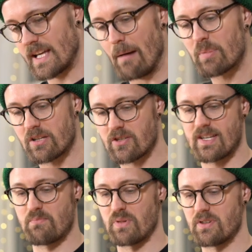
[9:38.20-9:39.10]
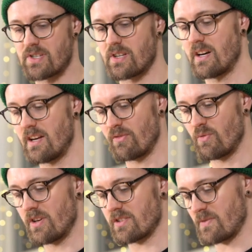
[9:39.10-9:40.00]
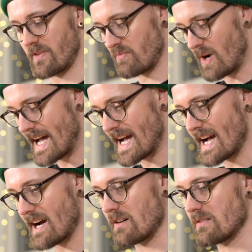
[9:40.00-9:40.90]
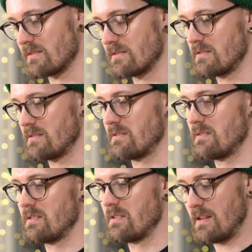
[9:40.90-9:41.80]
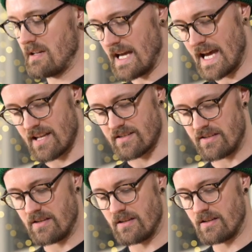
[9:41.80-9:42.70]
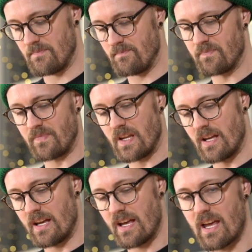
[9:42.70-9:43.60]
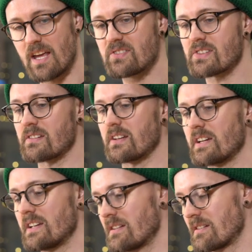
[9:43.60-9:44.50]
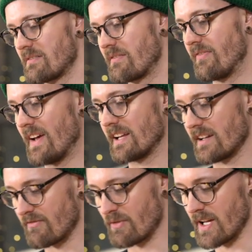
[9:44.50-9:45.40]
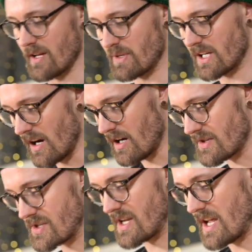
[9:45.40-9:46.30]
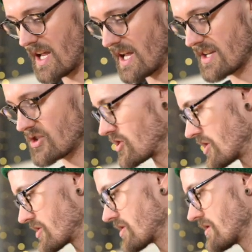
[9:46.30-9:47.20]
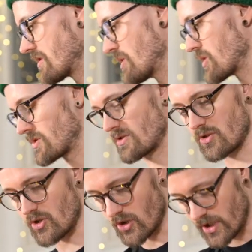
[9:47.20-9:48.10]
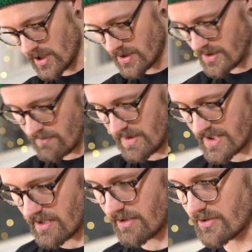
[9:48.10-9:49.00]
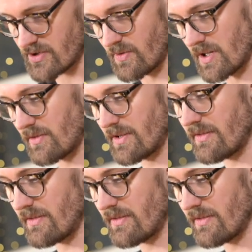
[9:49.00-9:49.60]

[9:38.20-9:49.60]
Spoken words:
cabinet timbers I ever worked with. Wow! And instantly fell in love with it because it is just the most joyous material to work